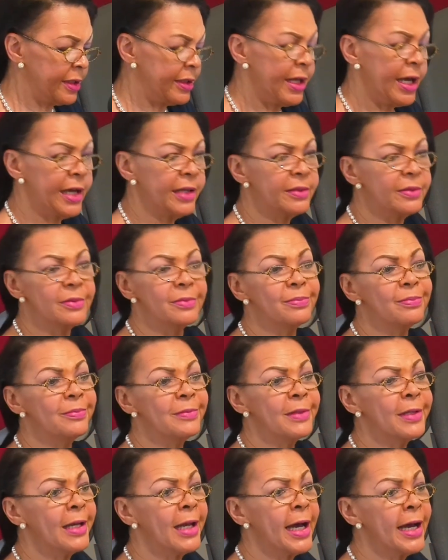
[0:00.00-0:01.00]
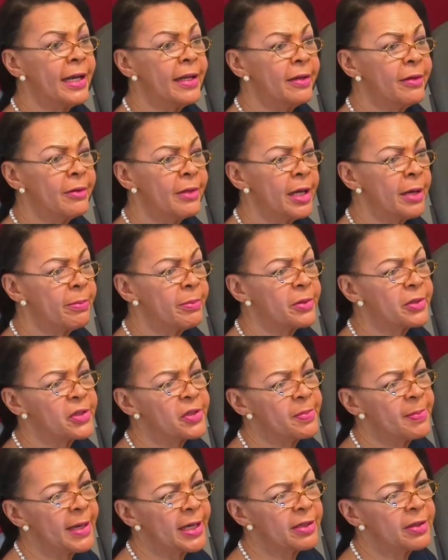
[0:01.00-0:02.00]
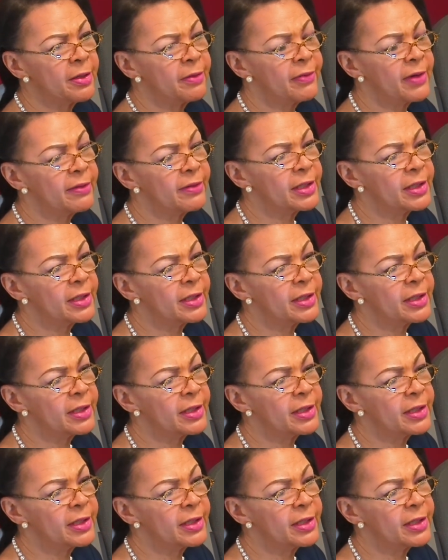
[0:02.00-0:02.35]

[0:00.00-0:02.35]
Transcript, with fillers: that light or that perspective of